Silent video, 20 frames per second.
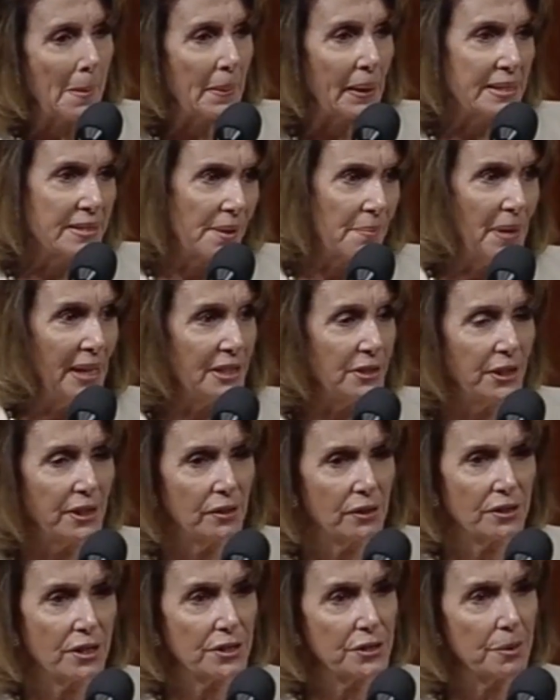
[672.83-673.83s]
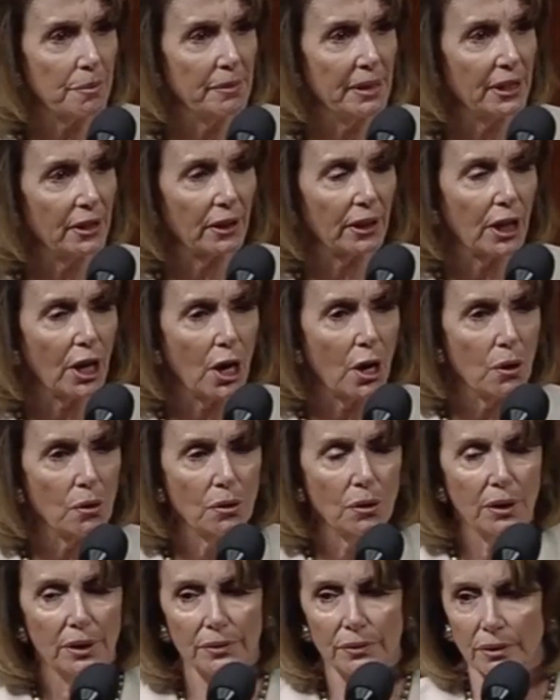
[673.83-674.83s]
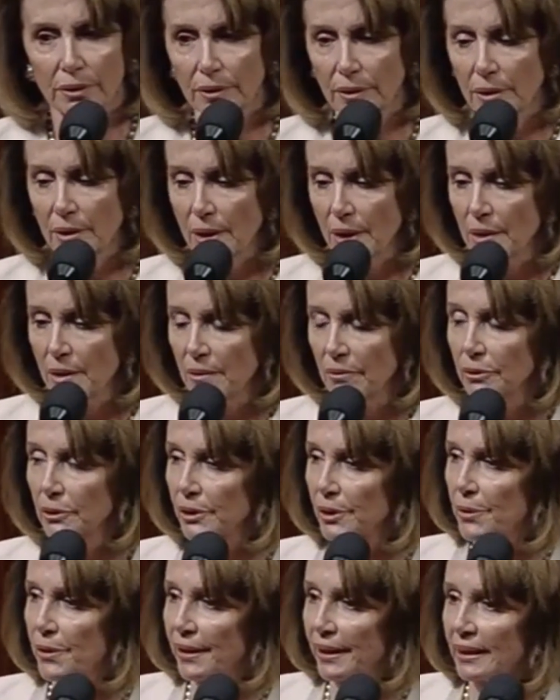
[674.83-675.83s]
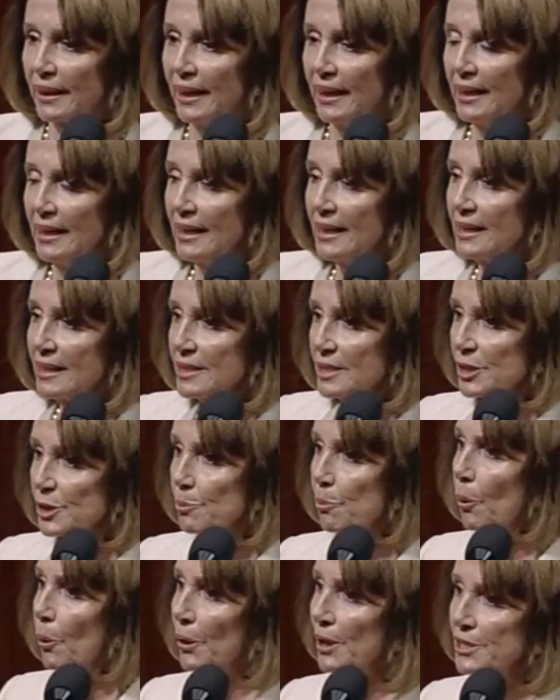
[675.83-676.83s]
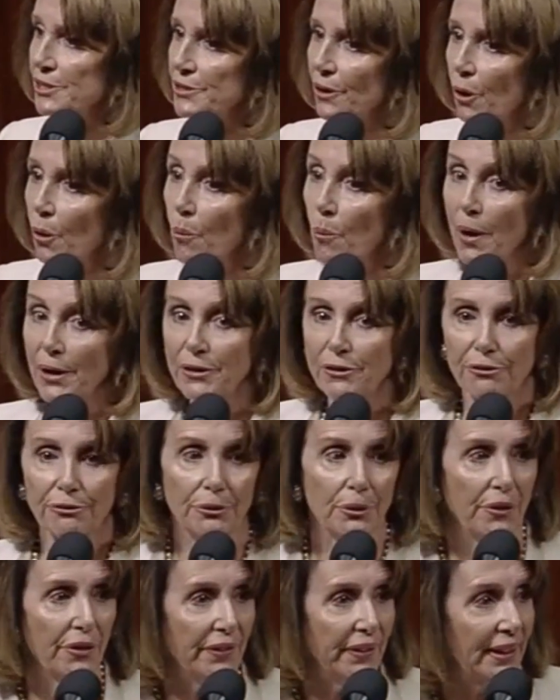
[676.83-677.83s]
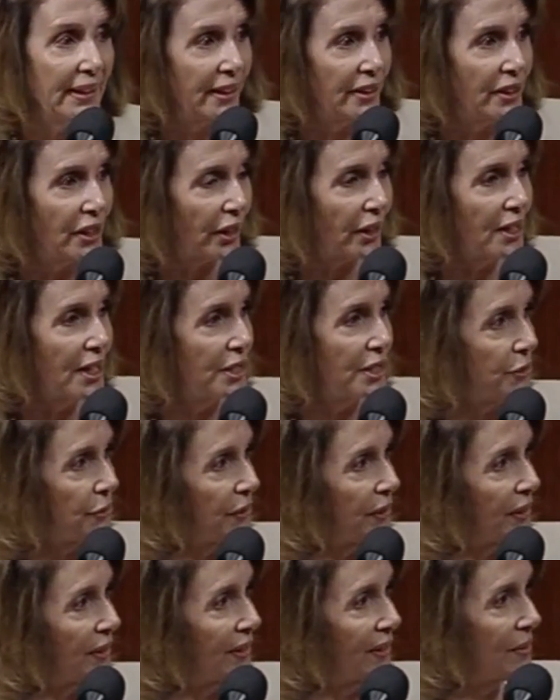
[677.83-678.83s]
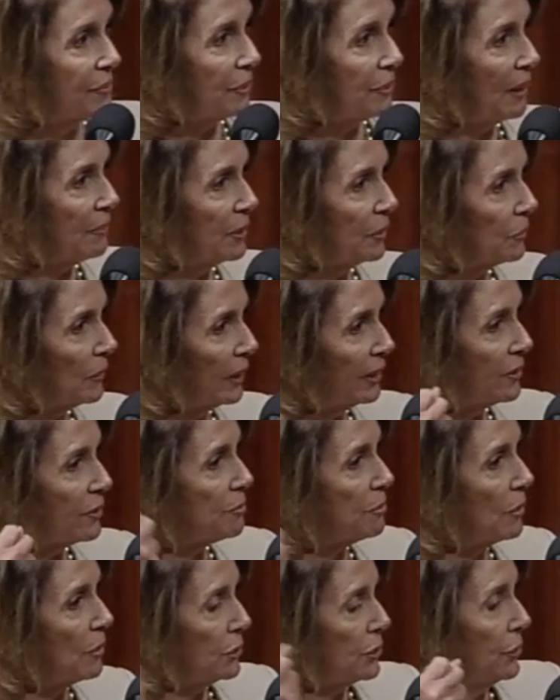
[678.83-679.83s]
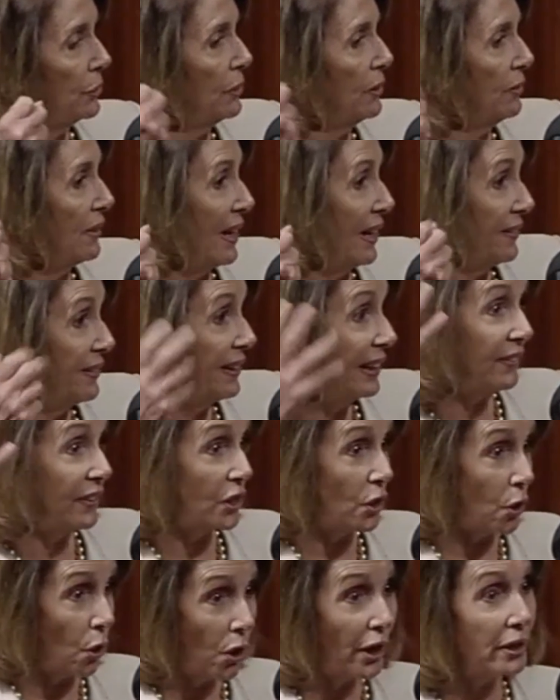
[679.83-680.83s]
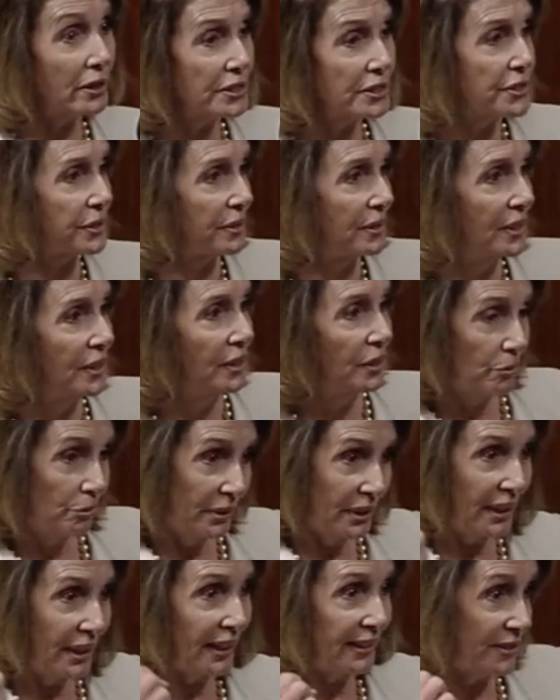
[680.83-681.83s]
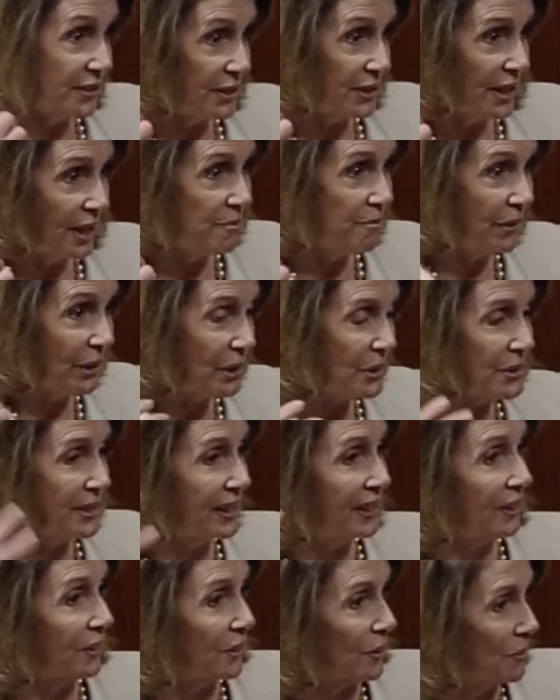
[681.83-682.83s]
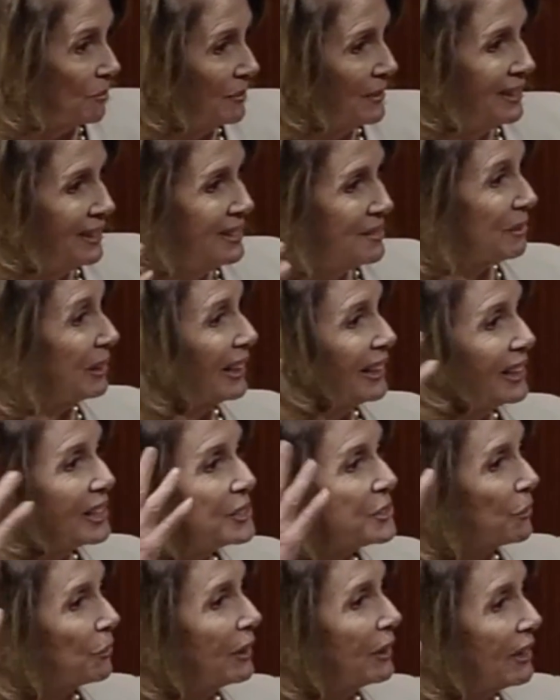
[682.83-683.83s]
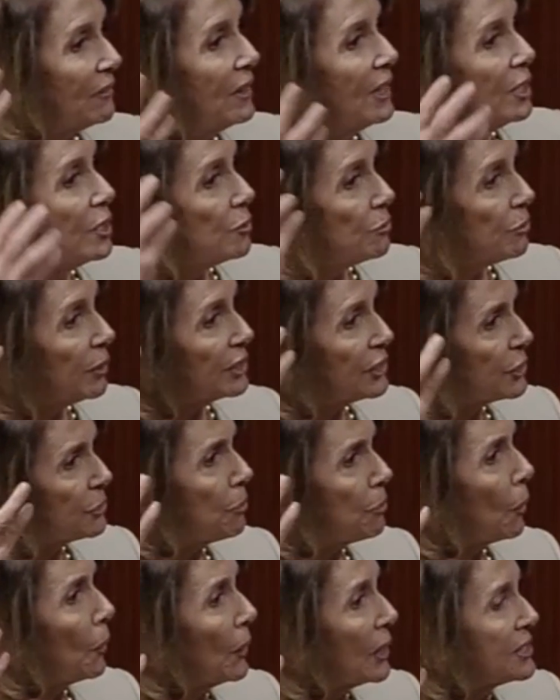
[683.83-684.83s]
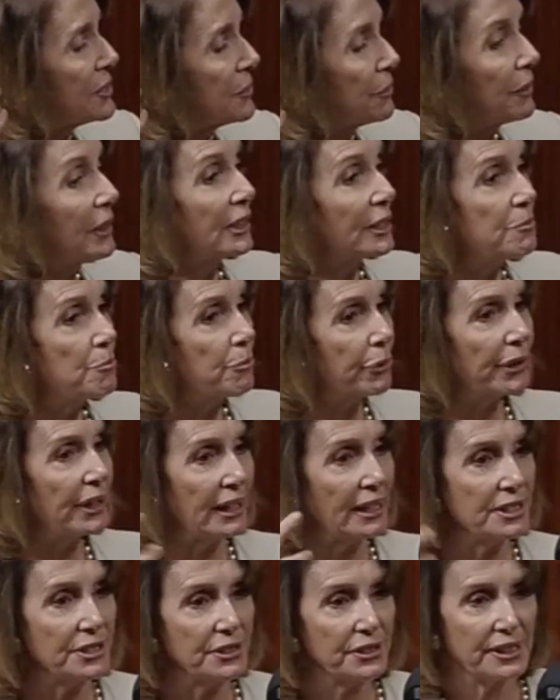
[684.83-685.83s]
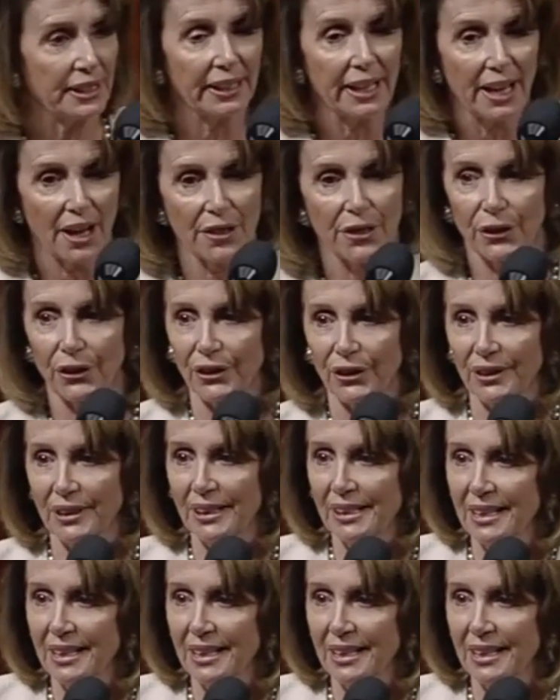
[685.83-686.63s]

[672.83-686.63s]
As I mentioned just a minute ago in the Fuller thing, sports are a wonderful thing in our country, probably one of the most unified. I think the arts, we like to say music or plays or whatever, but sports really bring us together